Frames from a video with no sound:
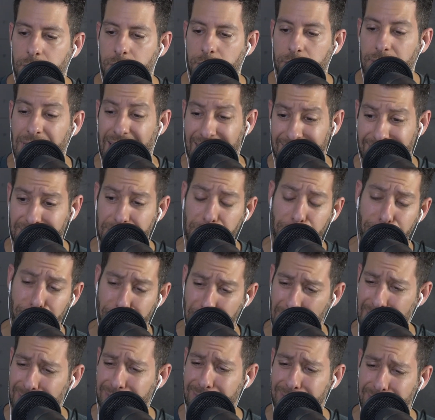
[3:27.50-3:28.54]
That's the
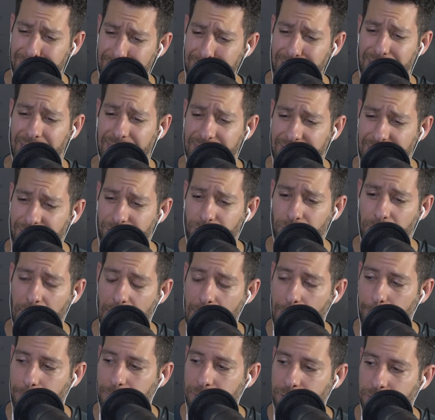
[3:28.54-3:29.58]
best thing that's ever
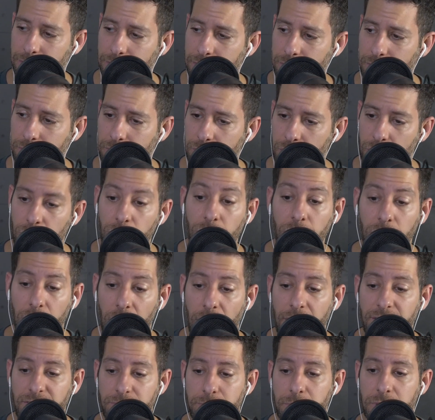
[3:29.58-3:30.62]
happened to you. Your
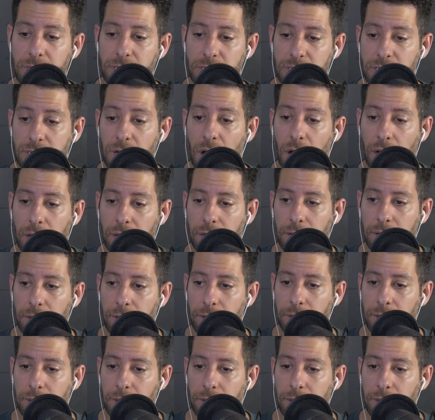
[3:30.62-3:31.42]
life must suck.